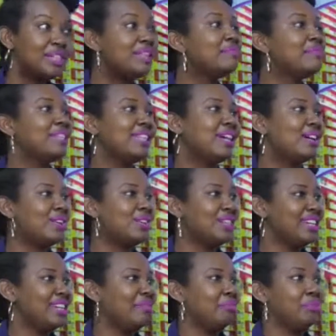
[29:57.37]
put them in their
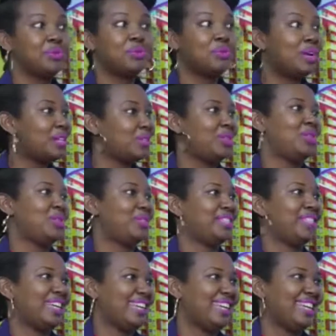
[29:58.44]
own names. What do you
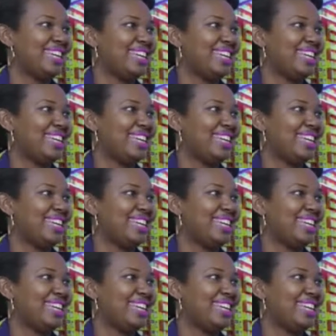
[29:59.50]
say?